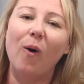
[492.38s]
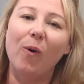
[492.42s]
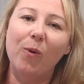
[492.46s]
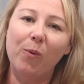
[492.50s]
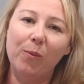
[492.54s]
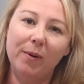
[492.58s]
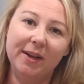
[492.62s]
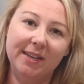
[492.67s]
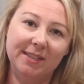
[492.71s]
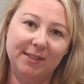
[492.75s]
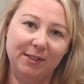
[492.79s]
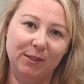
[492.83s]

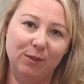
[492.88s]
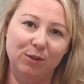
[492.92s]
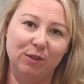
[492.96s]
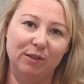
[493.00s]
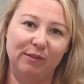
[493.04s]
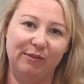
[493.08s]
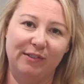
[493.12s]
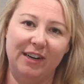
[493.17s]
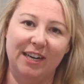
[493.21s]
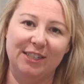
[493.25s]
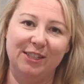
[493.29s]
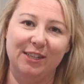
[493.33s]
always use
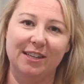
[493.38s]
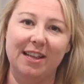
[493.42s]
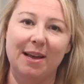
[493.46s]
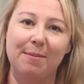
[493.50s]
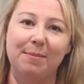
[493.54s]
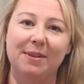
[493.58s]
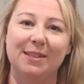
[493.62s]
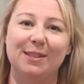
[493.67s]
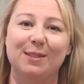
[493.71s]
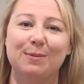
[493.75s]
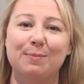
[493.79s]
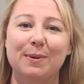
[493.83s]
fresh
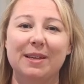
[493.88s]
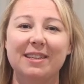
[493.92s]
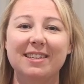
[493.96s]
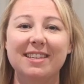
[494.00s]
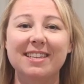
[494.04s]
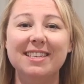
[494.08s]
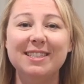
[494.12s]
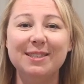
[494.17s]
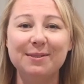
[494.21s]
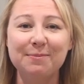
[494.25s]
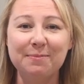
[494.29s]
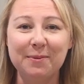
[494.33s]
lemons, but
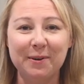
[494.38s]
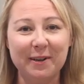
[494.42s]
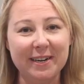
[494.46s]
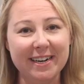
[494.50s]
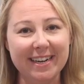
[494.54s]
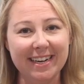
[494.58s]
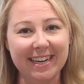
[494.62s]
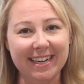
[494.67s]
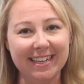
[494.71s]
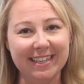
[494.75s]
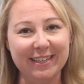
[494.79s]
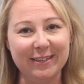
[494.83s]
this
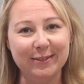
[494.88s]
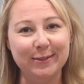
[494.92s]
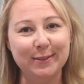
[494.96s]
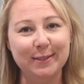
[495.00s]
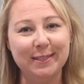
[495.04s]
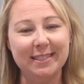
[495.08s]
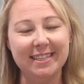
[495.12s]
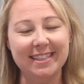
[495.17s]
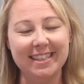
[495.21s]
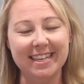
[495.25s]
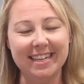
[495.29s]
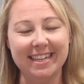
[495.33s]
morning I
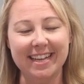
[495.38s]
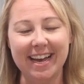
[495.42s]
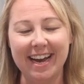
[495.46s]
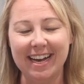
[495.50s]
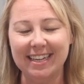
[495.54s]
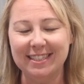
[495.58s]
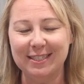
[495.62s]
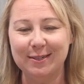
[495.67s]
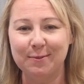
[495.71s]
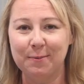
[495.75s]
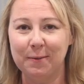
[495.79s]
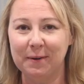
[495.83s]
used the
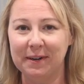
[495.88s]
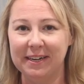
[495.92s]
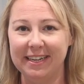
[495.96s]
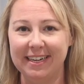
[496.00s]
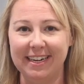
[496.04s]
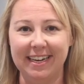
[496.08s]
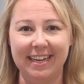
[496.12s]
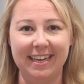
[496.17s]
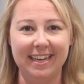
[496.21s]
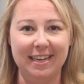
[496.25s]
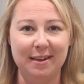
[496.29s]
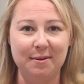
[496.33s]
last
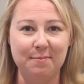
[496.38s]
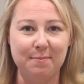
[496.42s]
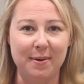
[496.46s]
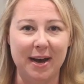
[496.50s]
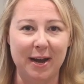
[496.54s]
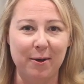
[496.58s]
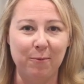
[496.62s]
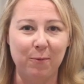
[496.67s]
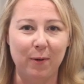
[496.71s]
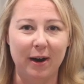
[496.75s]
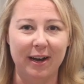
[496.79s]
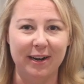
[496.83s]
one in
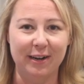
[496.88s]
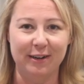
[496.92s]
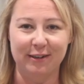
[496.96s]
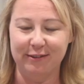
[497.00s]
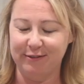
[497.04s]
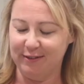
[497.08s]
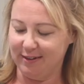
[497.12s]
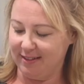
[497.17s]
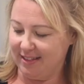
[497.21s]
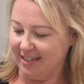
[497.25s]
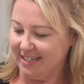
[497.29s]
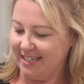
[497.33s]
my water
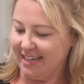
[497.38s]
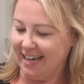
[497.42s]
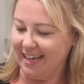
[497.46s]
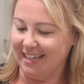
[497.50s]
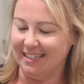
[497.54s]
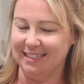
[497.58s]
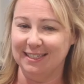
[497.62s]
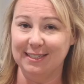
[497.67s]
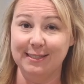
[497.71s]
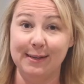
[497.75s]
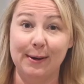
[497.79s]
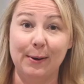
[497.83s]
for the
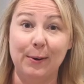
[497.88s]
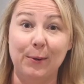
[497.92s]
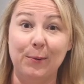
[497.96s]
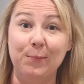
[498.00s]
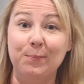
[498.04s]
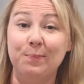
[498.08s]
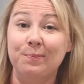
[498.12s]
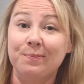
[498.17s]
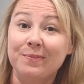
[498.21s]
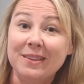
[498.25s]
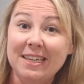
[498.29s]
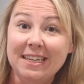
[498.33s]
day.
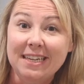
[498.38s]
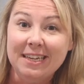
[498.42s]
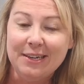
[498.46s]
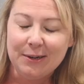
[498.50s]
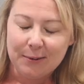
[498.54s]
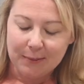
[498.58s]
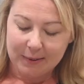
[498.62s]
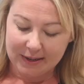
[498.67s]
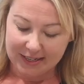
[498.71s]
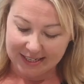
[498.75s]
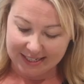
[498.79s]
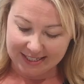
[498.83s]
So
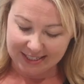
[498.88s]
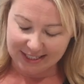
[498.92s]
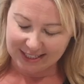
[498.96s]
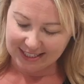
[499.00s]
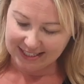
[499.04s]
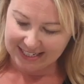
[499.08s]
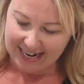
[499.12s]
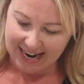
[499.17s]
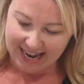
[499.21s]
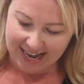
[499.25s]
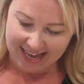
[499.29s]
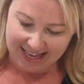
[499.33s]
we're gonna
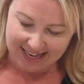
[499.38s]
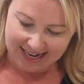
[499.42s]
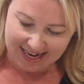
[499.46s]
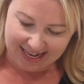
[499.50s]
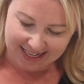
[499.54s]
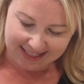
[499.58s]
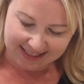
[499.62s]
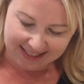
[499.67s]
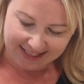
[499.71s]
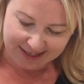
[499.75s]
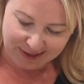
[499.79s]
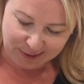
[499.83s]
just add
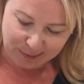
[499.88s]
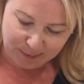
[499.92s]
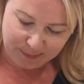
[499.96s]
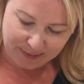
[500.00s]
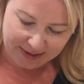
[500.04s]
a little